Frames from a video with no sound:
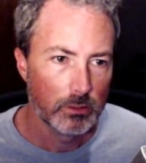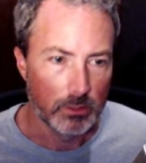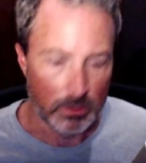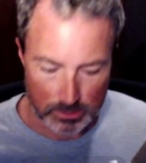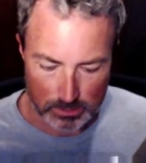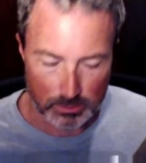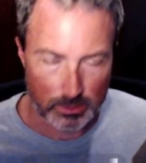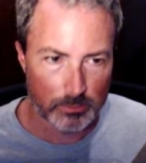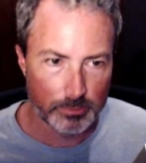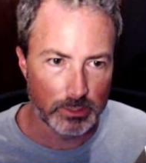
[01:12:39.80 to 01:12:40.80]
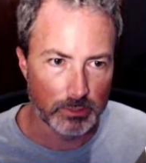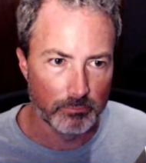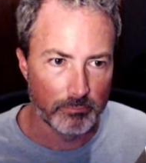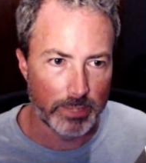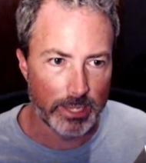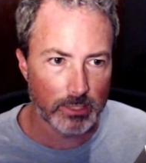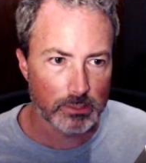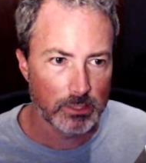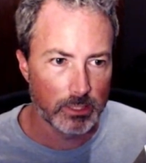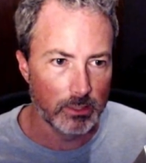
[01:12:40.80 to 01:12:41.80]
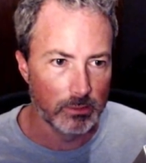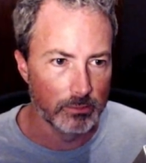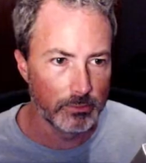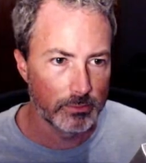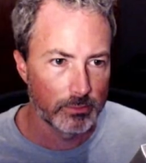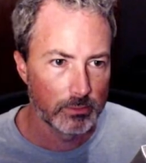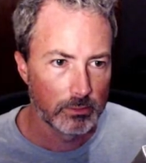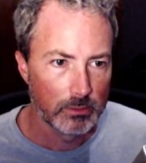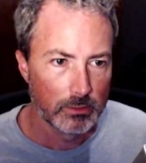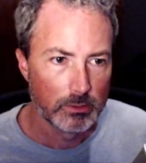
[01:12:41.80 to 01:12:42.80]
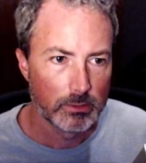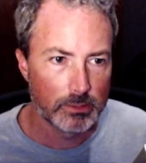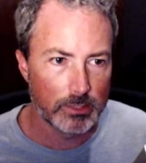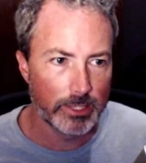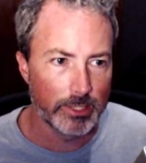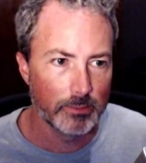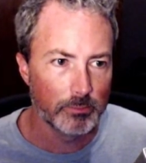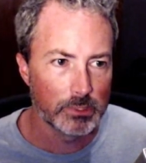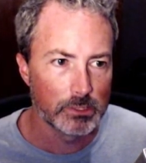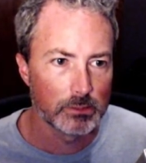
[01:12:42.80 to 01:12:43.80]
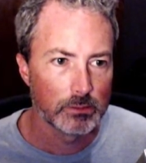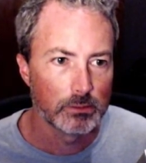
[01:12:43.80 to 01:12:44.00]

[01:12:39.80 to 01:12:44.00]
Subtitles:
That'll be max health times